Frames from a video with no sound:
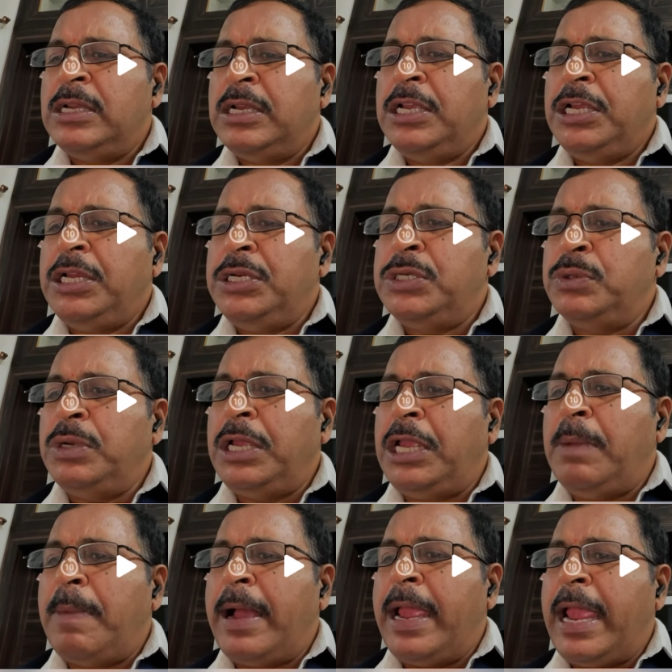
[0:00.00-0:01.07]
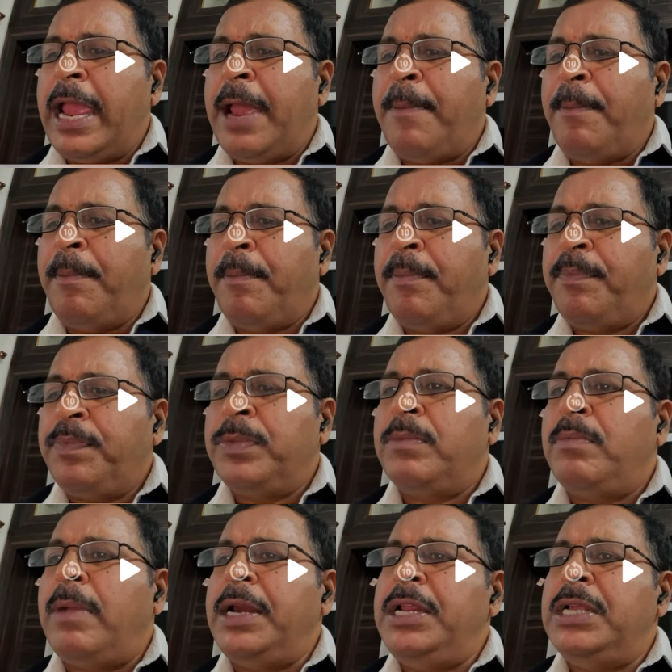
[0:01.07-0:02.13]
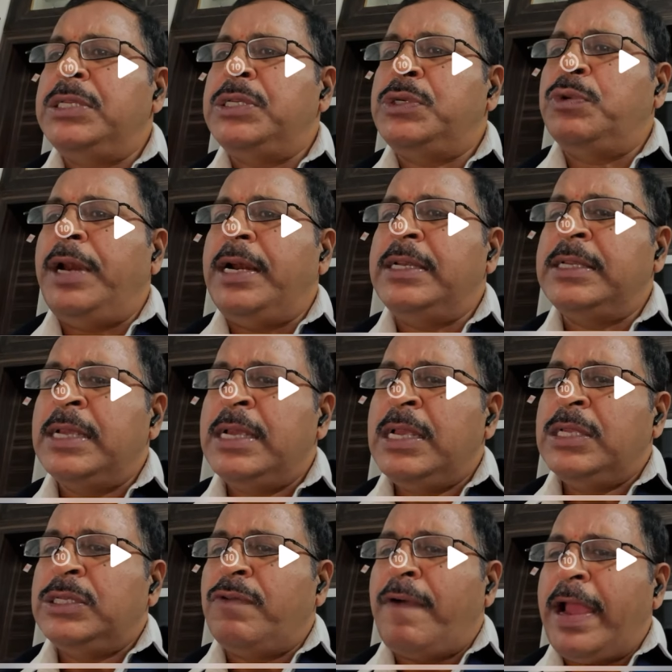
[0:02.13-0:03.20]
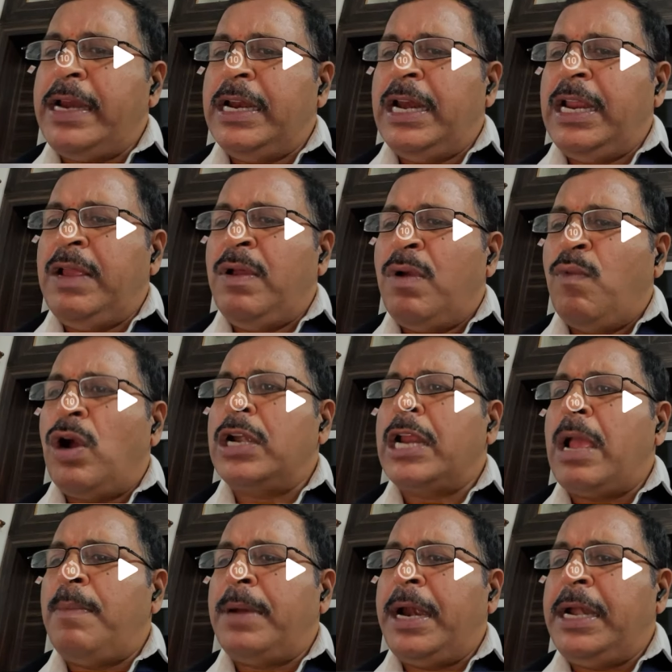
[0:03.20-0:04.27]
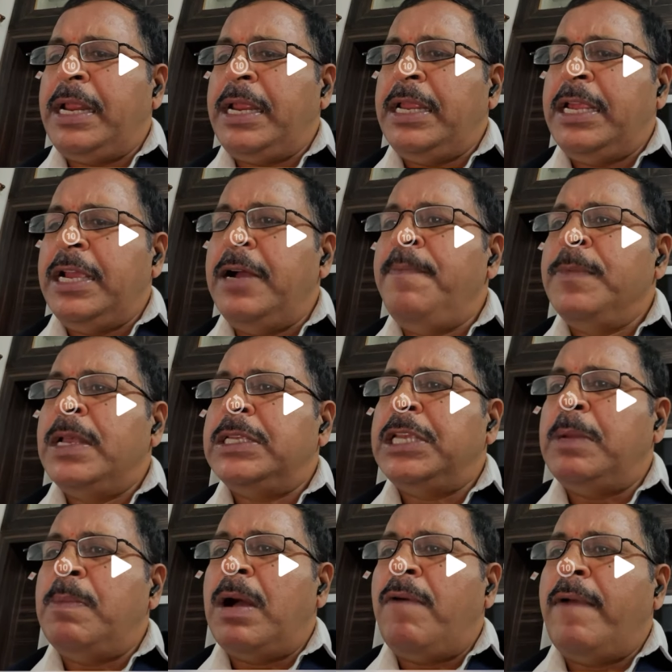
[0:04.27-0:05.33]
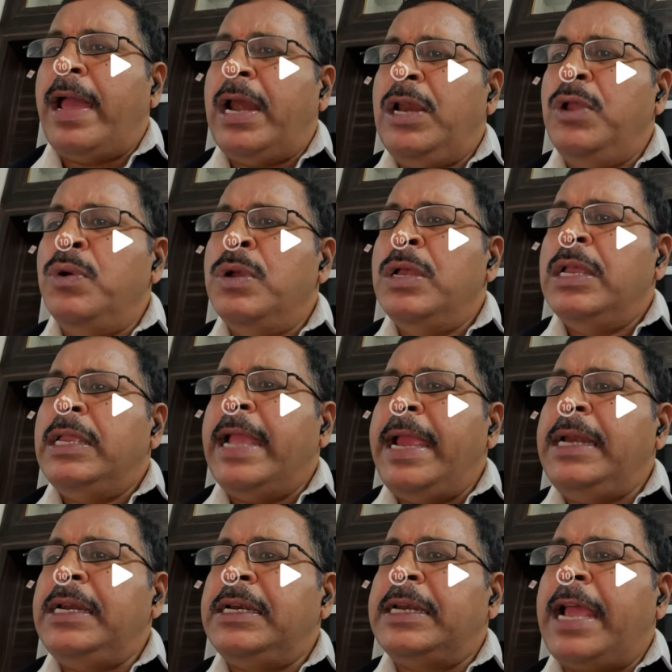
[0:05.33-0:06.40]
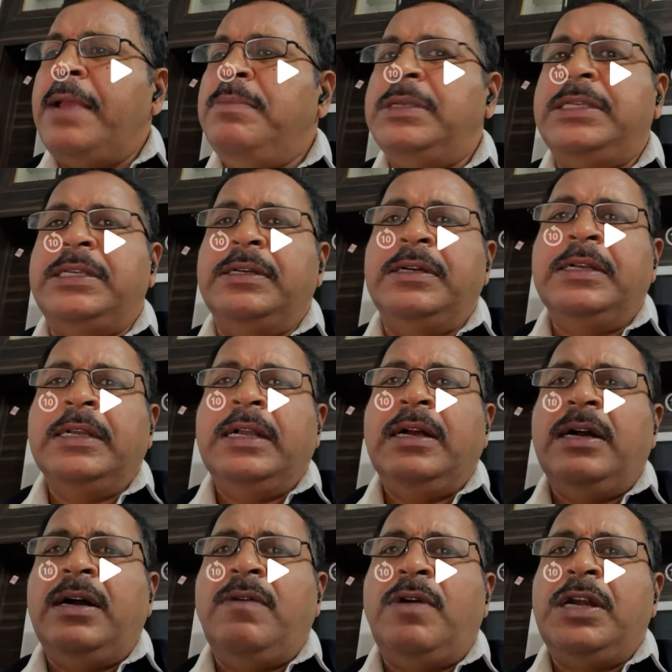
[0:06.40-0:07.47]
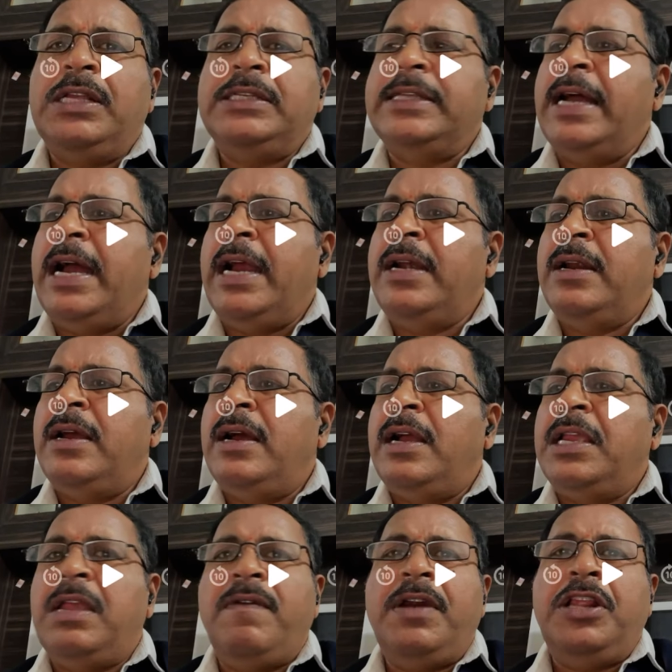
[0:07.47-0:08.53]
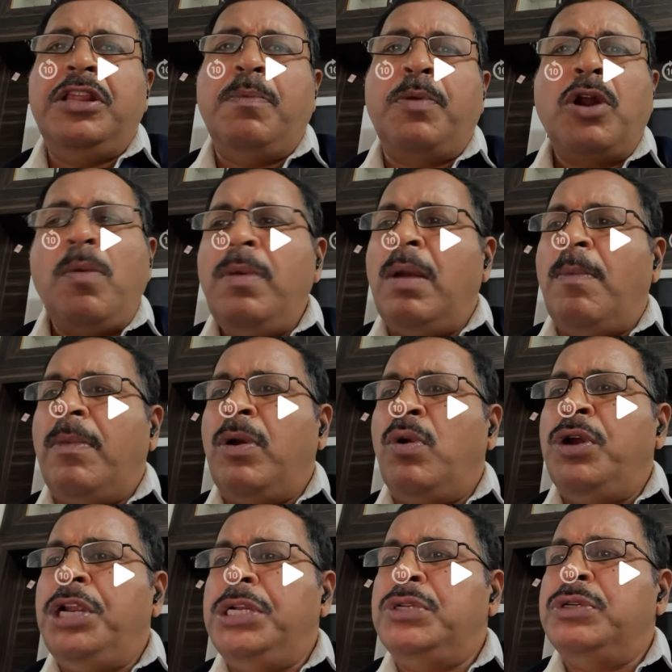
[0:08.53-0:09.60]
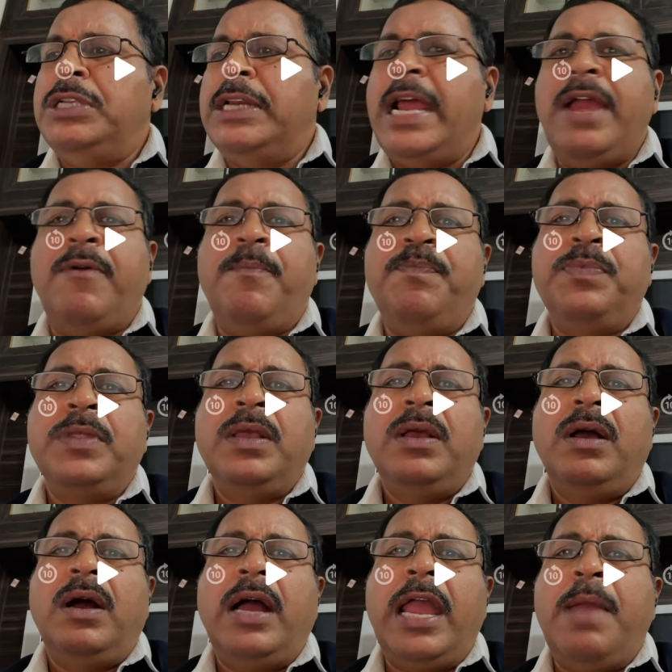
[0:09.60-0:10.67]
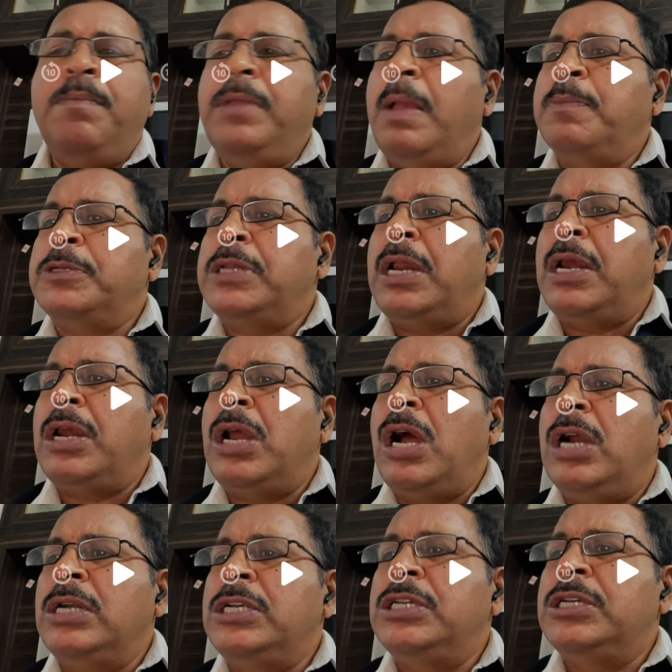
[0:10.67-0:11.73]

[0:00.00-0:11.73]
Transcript: into E by M. My dear students, so finally what I am writing here, sigma value 8 times what is that given in the problem, no need to derive, M epsilon naught